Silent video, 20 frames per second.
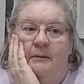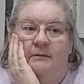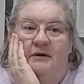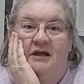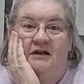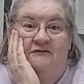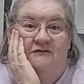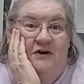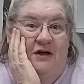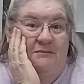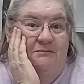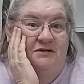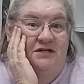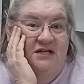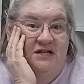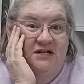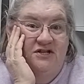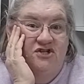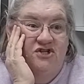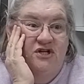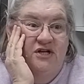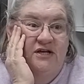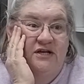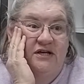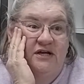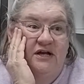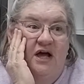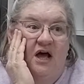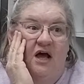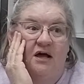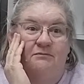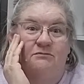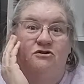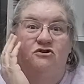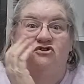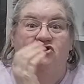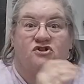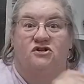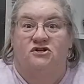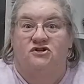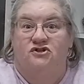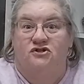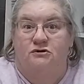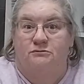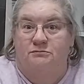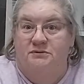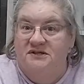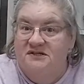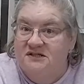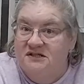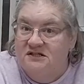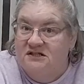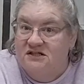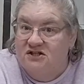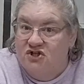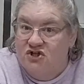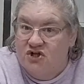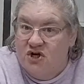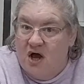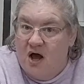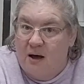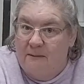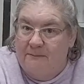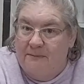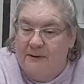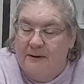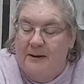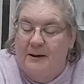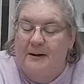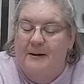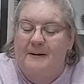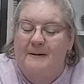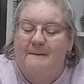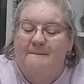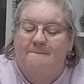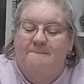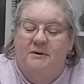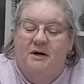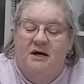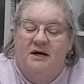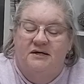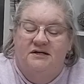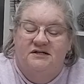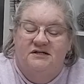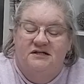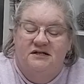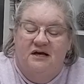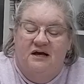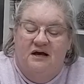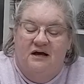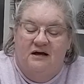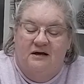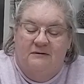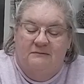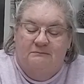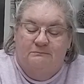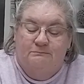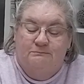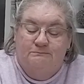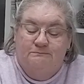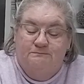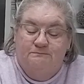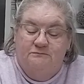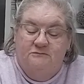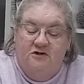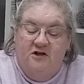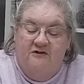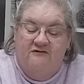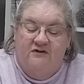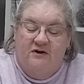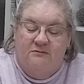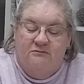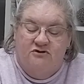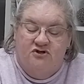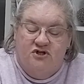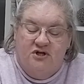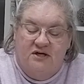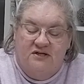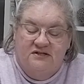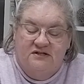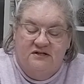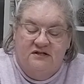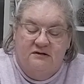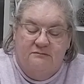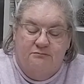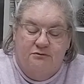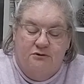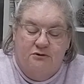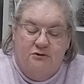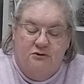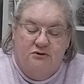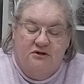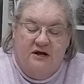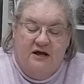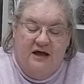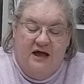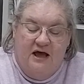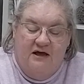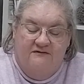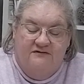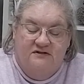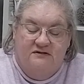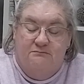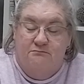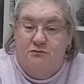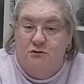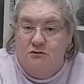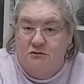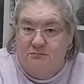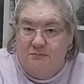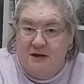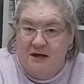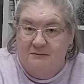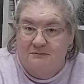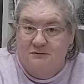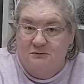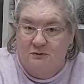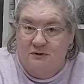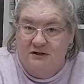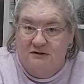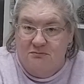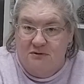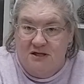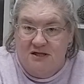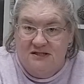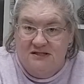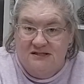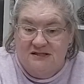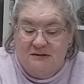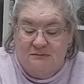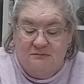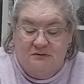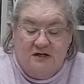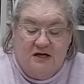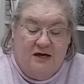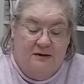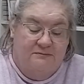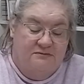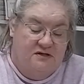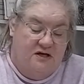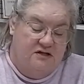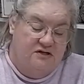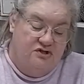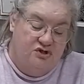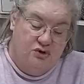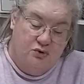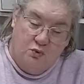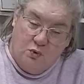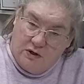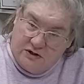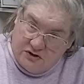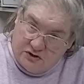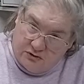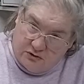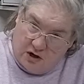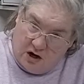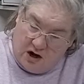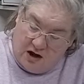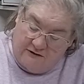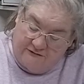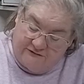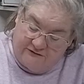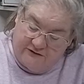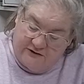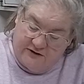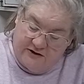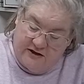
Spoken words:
If I'm teaching, I'm usually too busy to shop, but if I'm just in the booth and I have some booth babes with me, sometimes I do wander off,